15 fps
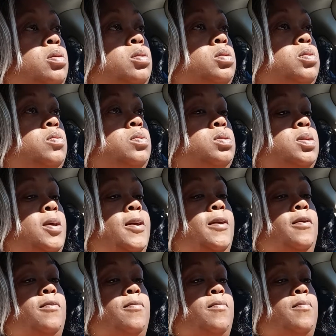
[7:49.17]
So it's
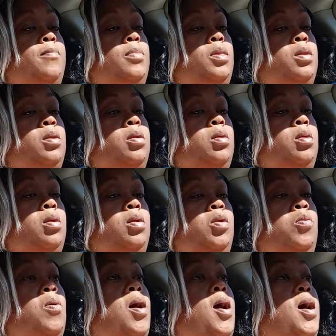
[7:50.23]
like,
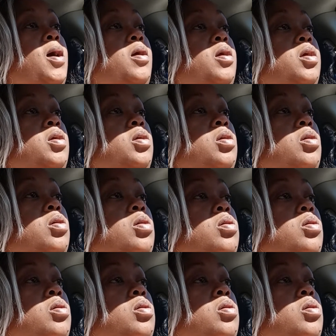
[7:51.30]
you hot and you're